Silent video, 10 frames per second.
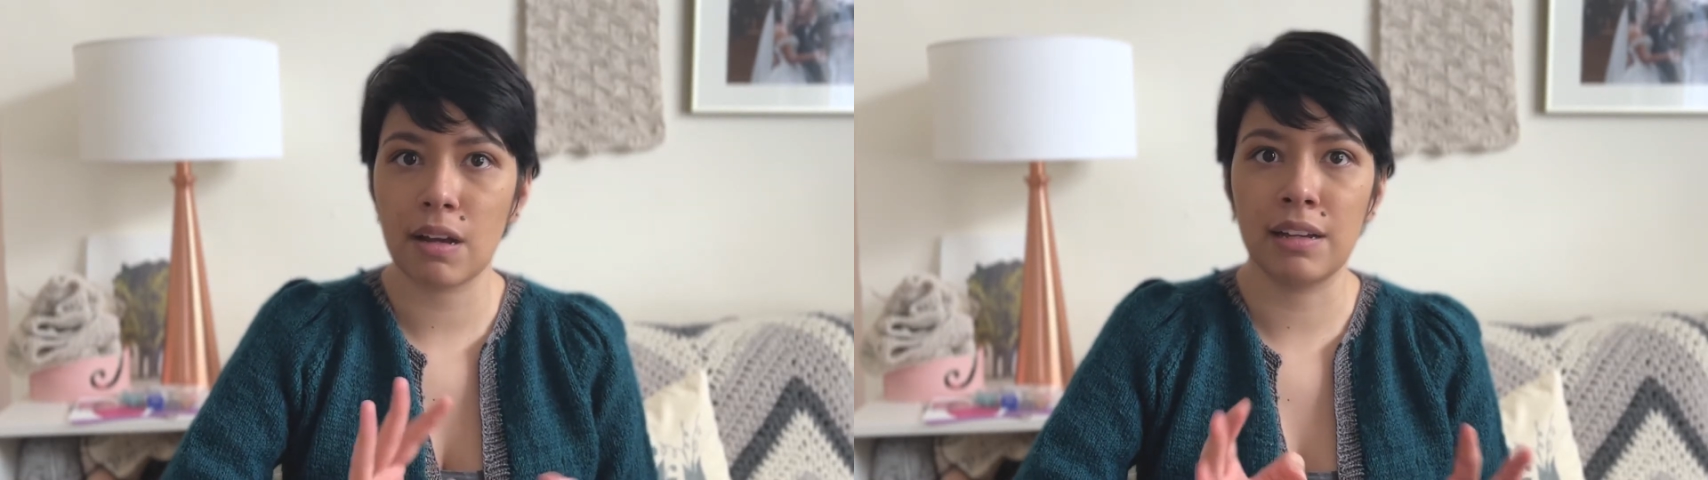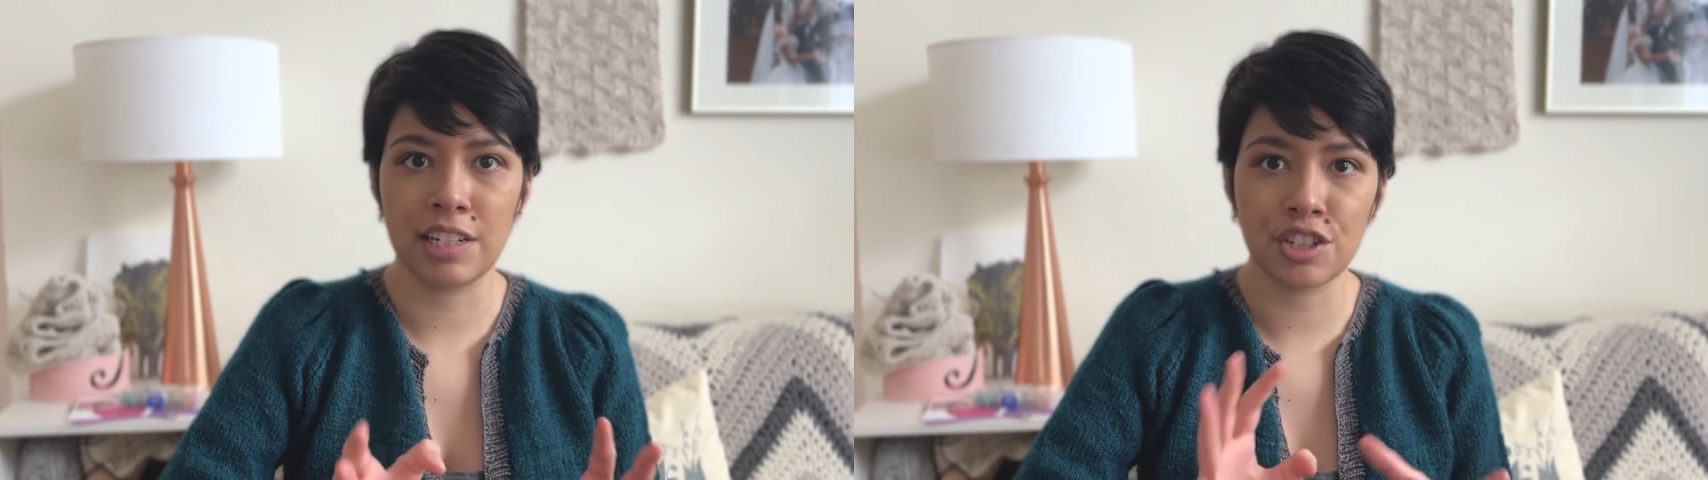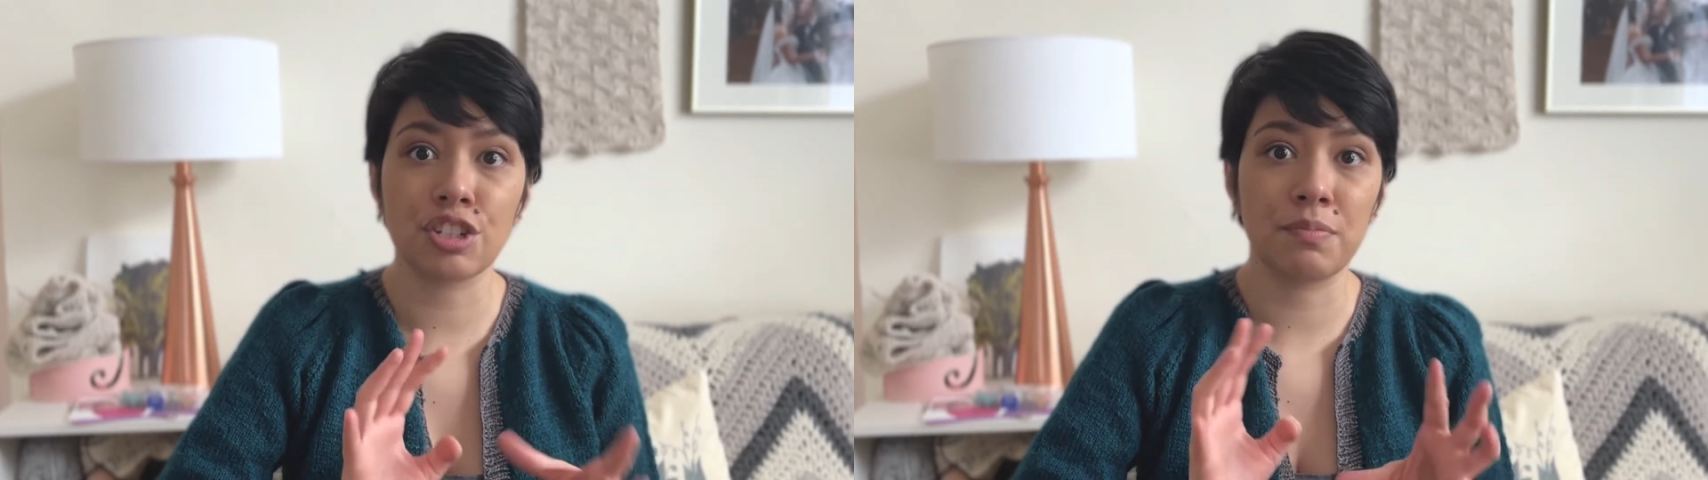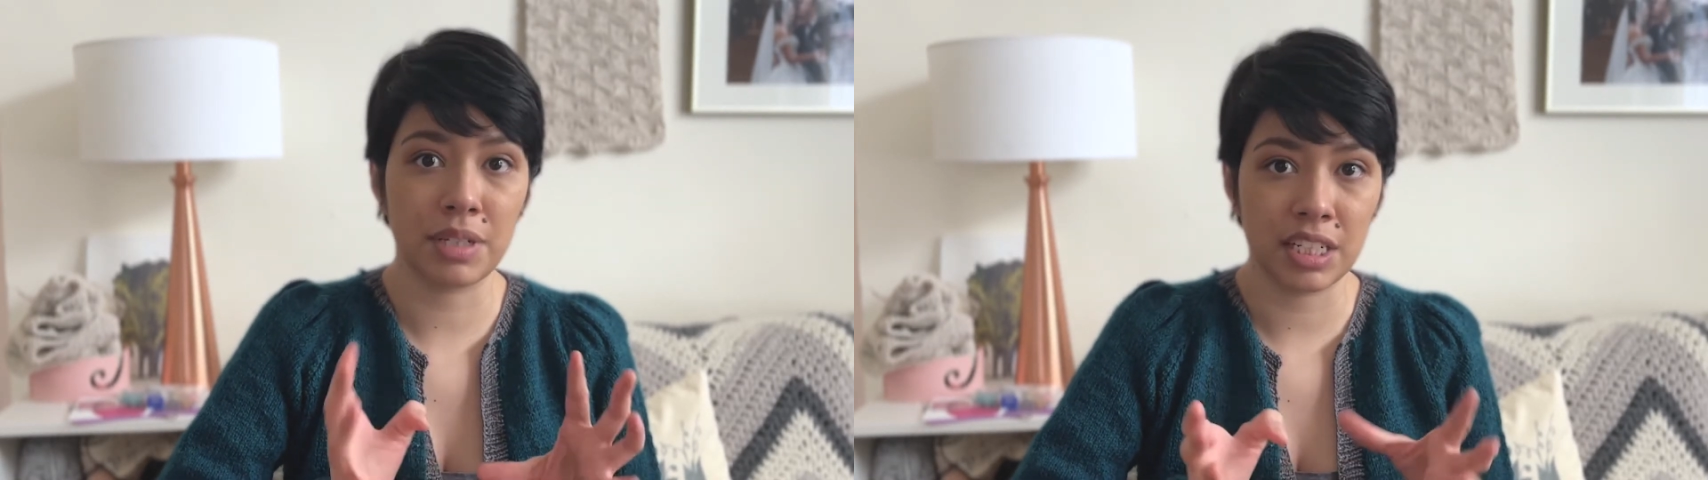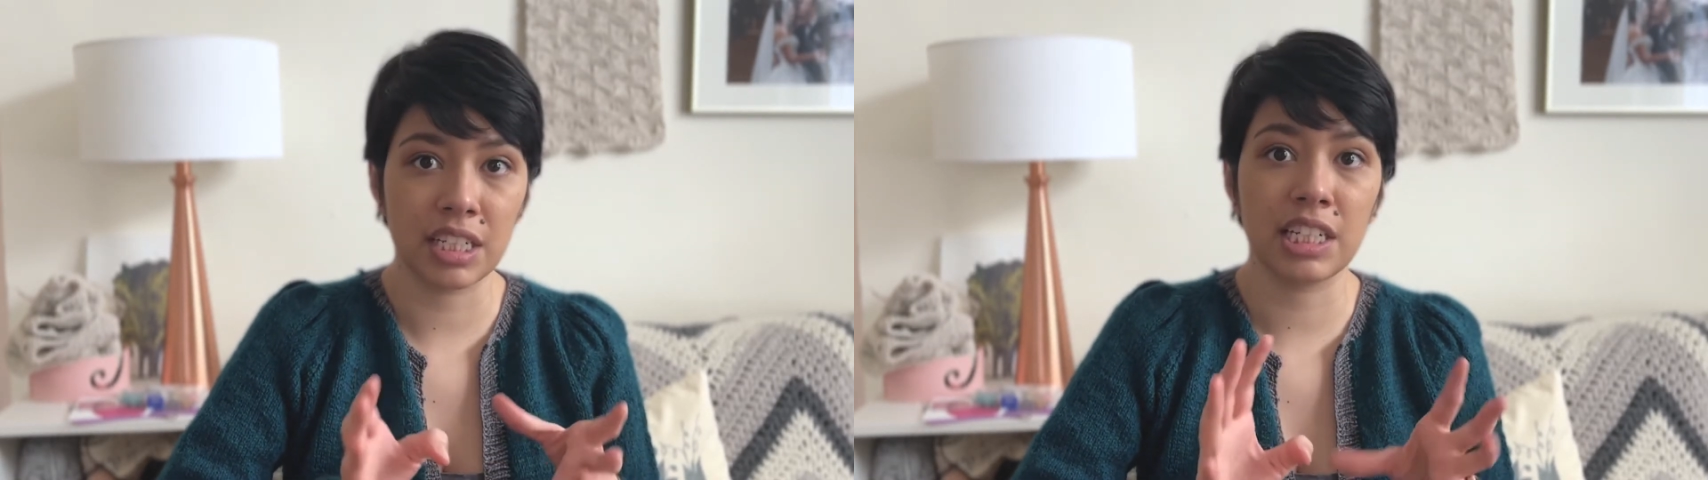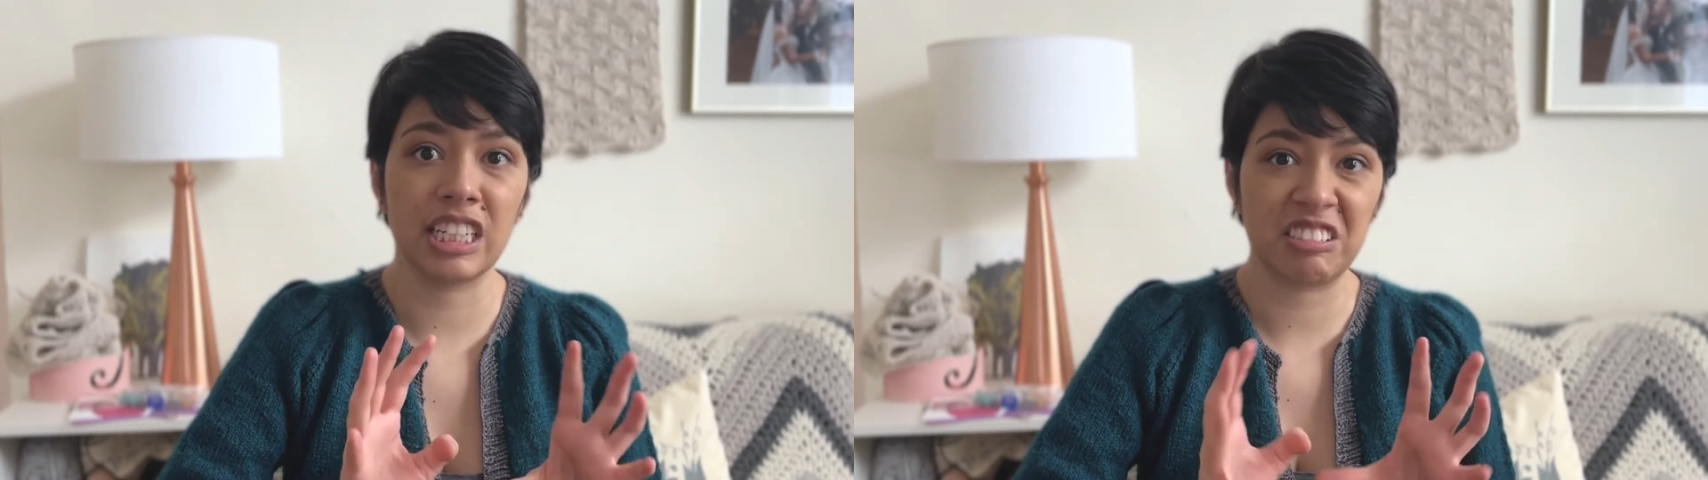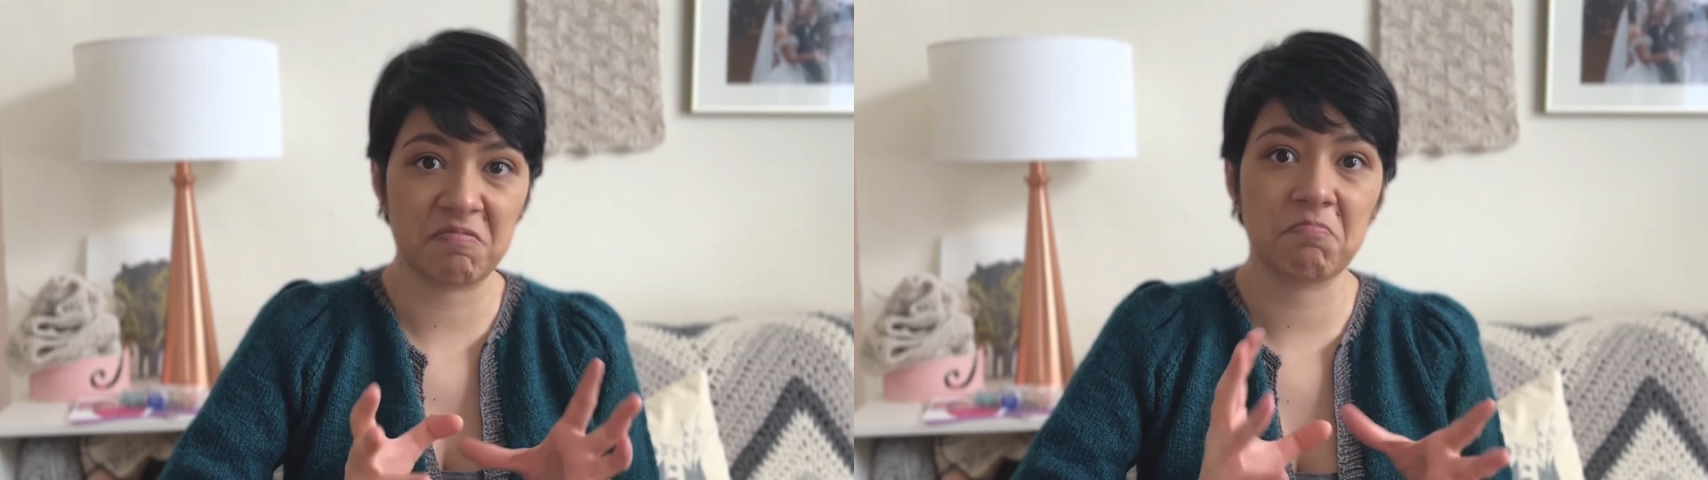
an intermediate,